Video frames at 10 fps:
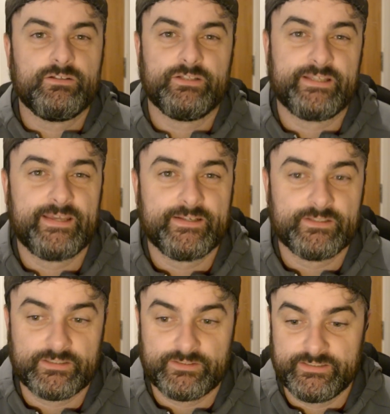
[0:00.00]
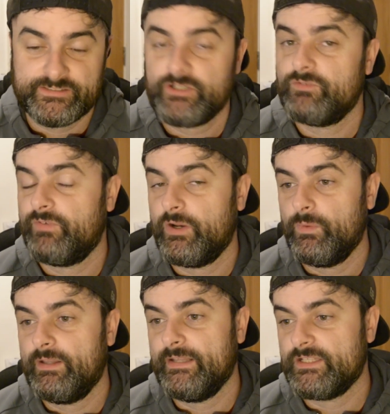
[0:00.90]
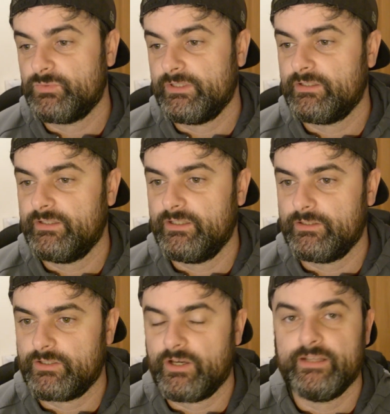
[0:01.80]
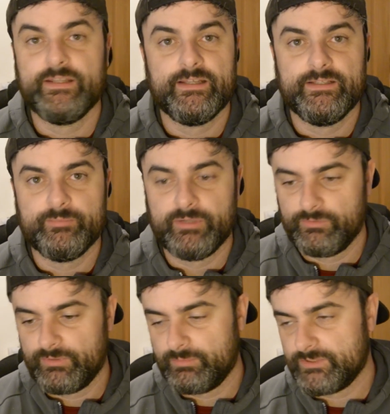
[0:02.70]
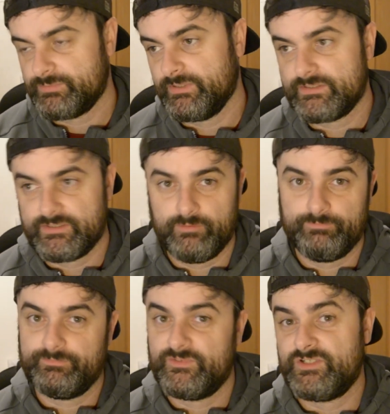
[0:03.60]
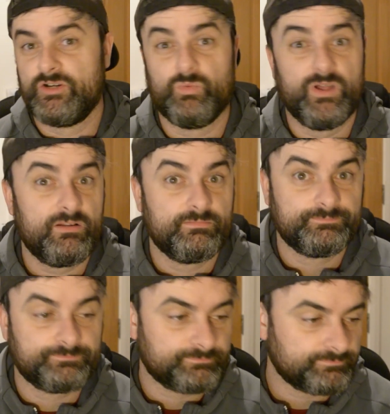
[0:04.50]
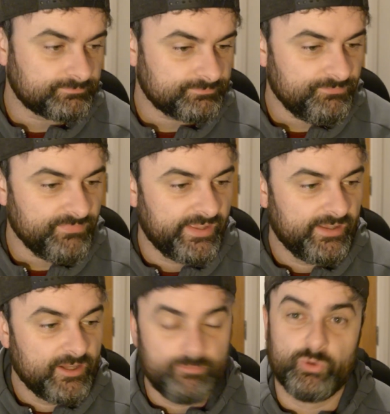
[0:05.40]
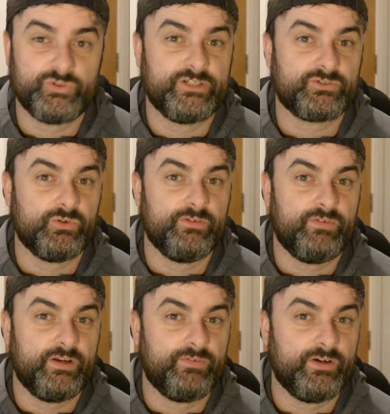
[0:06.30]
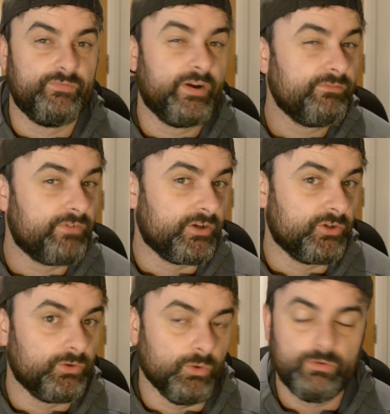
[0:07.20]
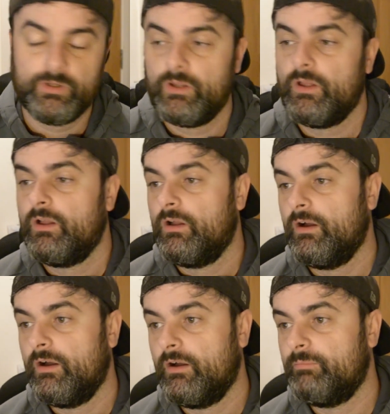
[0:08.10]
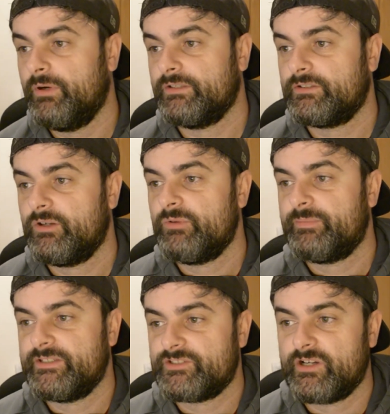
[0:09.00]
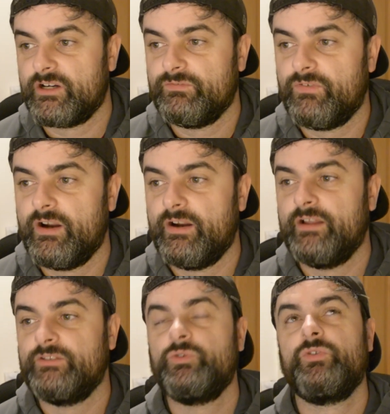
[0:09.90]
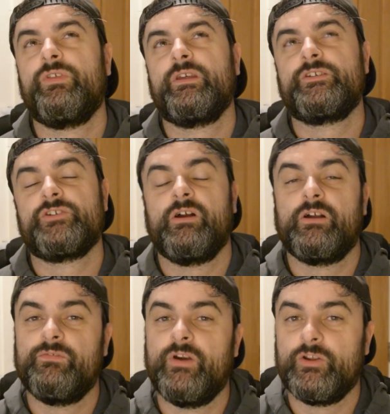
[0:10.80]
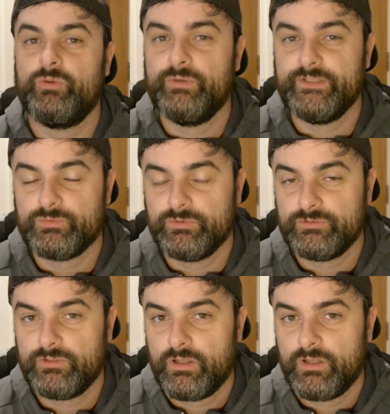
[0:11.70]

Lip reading: They started very well last week, and then they got annihilated by Red Bulls, but still they started well. Bojan scored a very, very, very, very good goal. But coming up against Chicago Fire, I do think Chicago Fire could win this one.